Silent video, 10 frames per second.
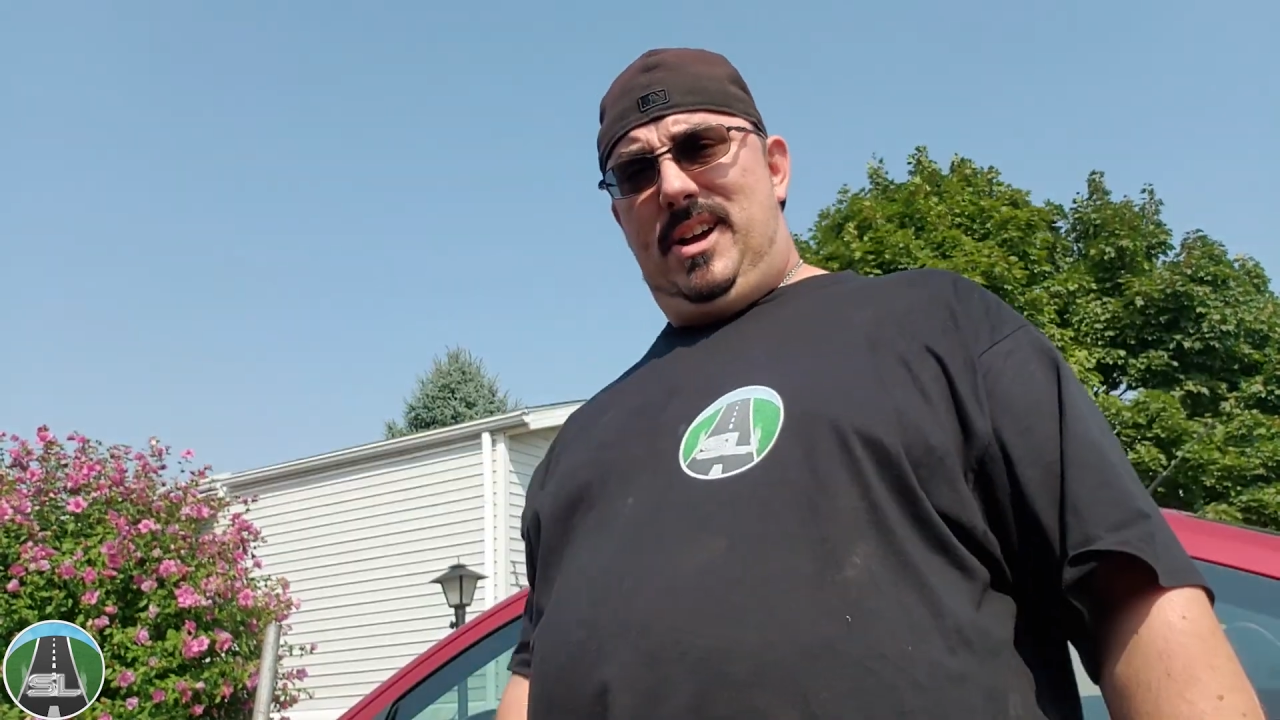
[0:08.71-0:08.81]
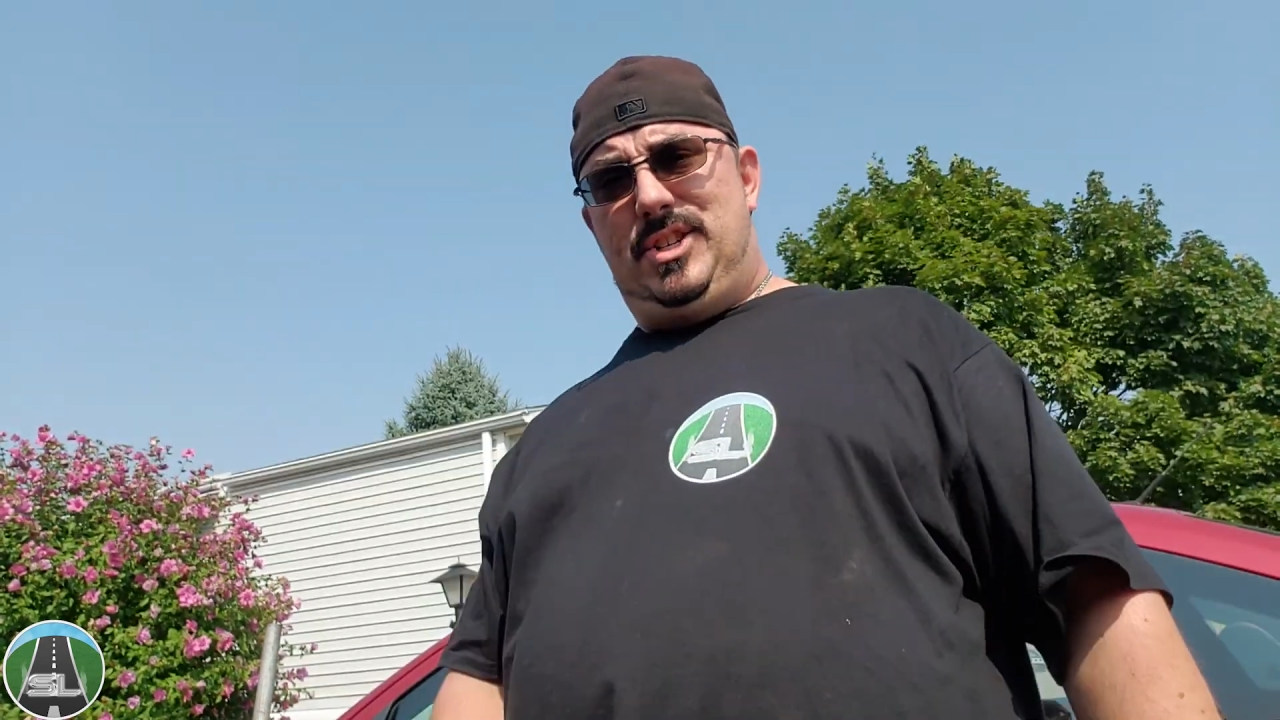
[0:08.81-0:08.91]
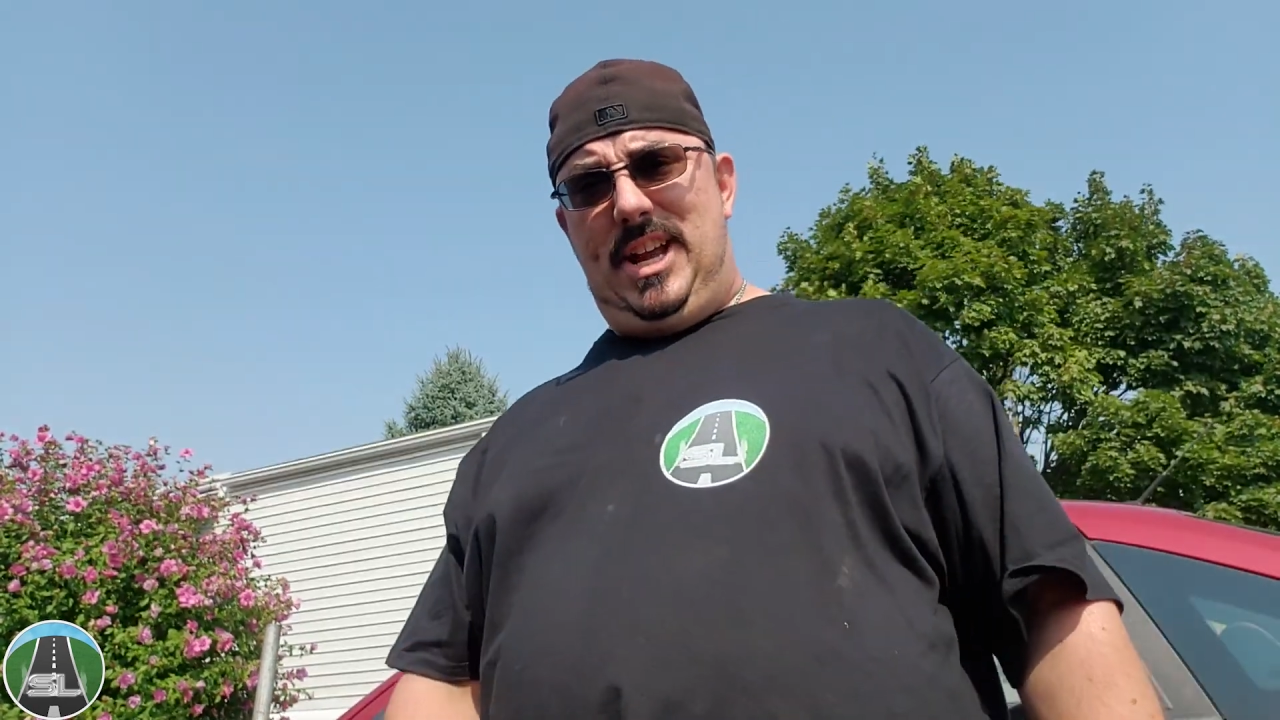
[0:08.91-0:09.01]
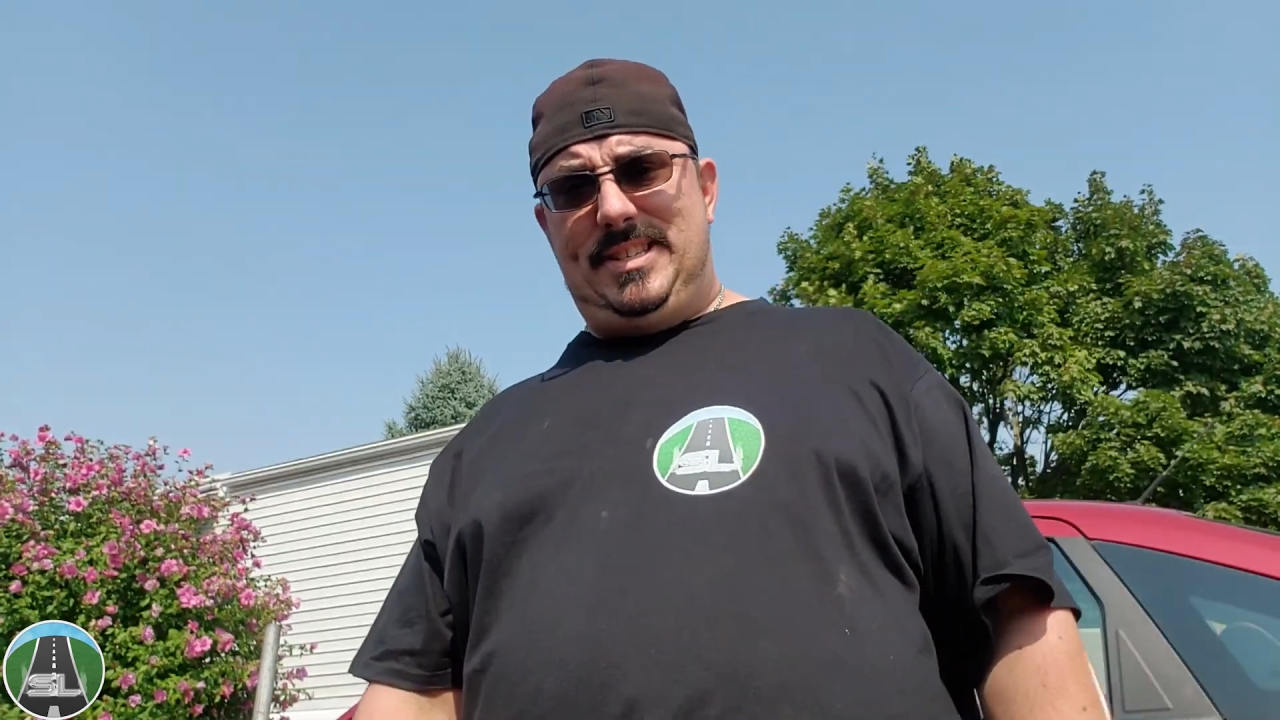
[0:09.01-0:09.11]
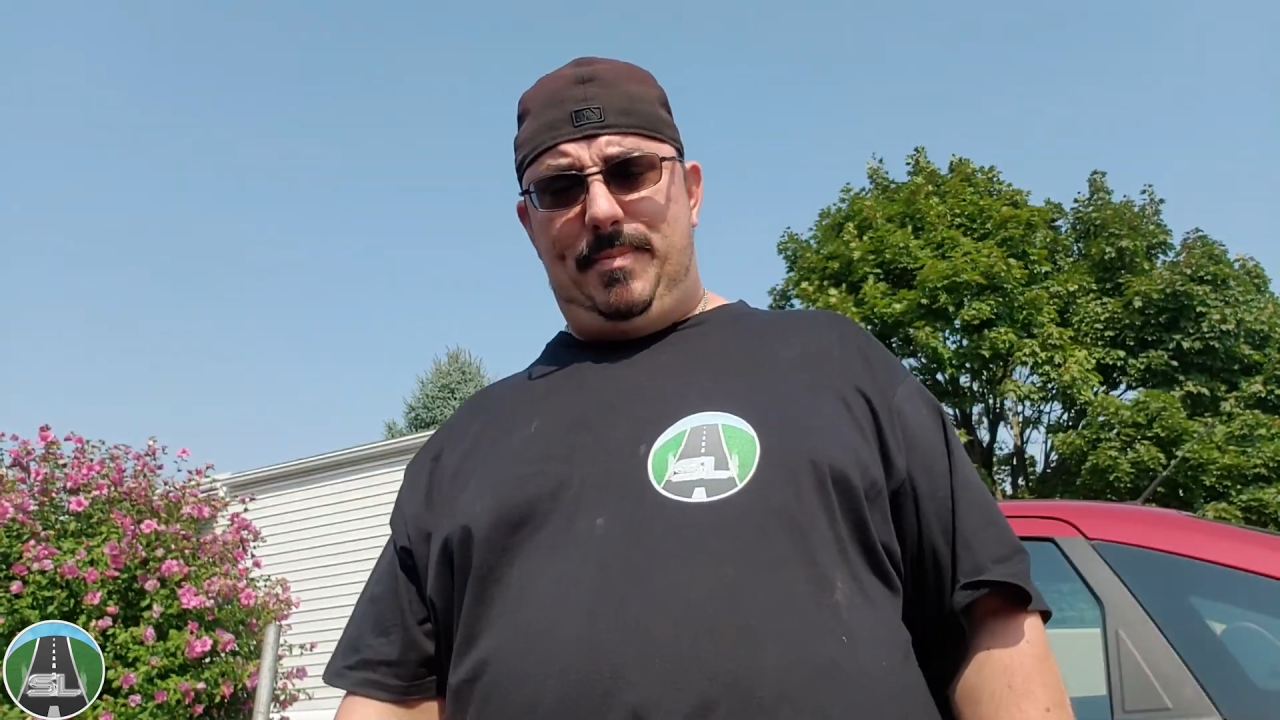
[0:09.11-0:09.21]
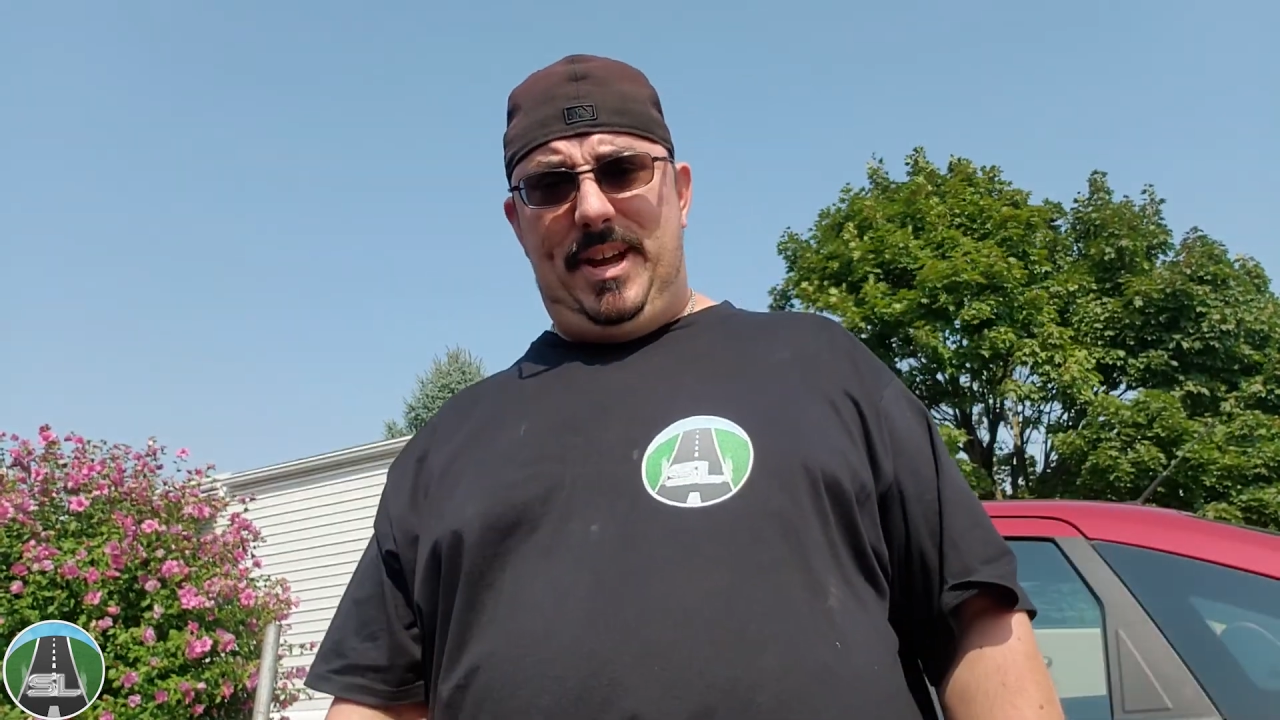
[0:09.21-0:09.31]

She had some